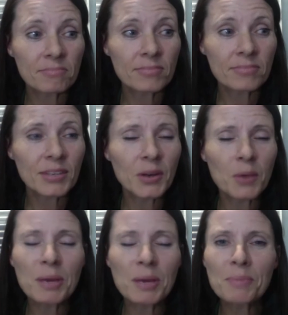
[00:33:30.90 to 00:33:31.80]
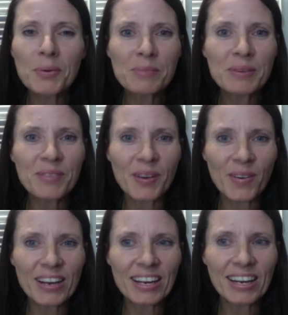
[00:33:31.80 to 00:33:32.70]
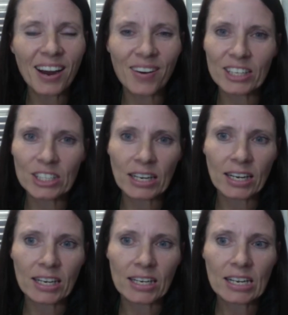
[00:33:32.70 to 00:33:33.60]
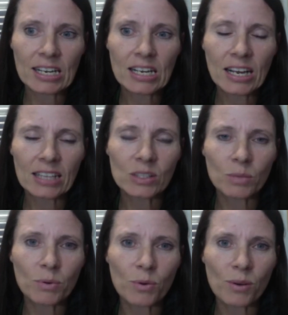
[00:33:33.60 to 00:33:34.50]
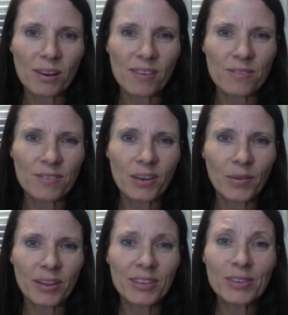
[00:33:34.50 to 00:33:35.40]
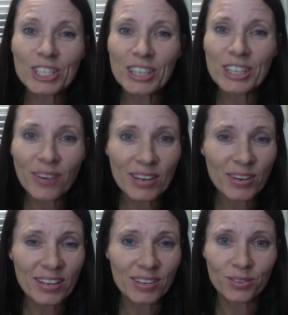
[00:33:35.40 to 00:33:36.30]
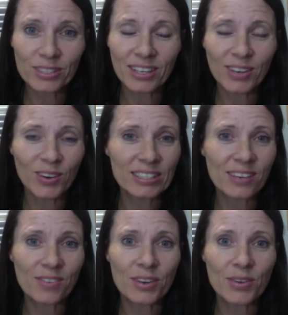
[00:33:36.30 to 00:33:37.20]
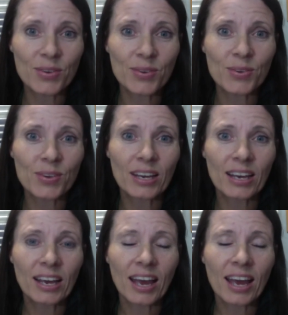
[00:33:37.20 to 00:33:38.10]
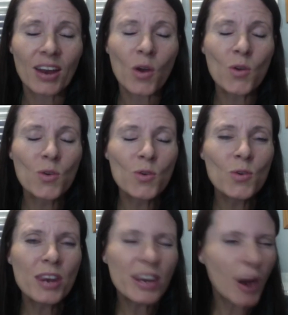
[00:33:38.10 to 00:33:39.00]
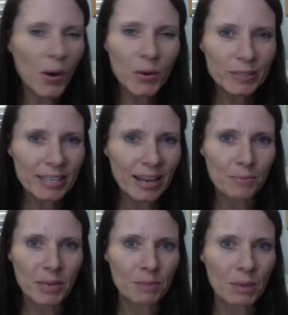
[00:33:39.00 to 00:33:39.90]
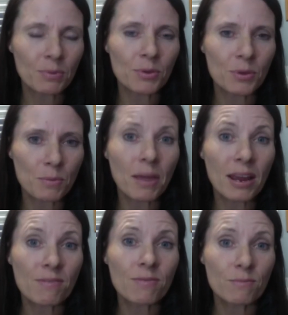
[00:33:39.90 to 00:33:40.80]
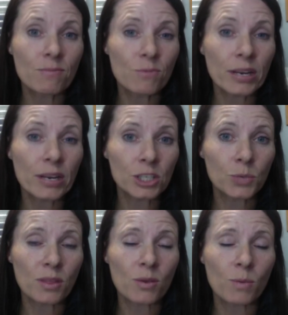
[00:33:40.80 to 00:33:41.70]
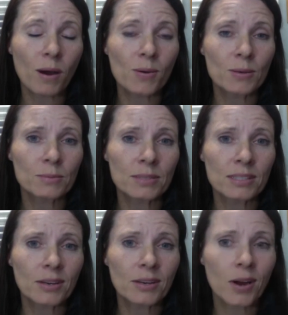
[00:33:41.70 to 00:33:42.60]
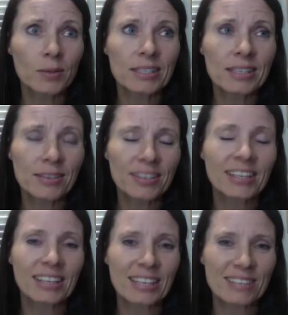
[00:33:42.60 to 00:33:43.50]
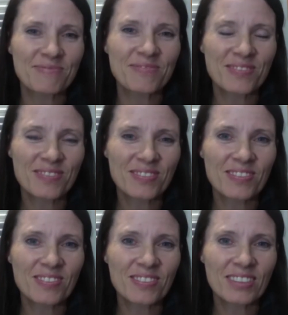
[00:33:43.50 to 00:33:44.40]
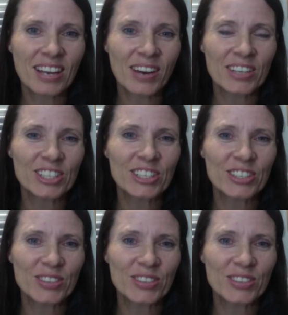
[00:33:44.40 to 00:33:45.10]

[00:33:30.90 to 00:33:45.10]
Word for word: you know, people will be very encouraging and supportive, knowing that you're sharing your gifts that God's given you. And who knows how many people you may reach with your poems. So I would definitely encourage you to do